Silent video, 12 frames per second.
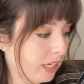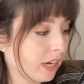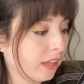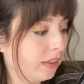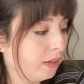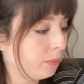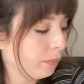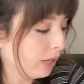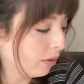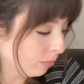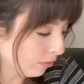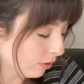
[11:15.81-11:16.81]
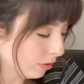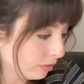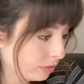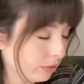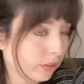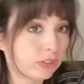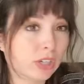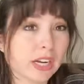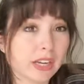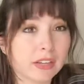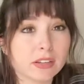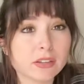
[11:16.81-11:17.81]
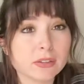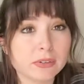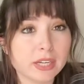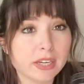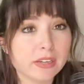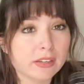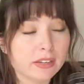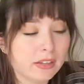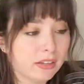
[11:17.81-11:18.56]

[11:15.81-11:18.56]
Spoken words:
and I think it would be helpful, so I'll try to include it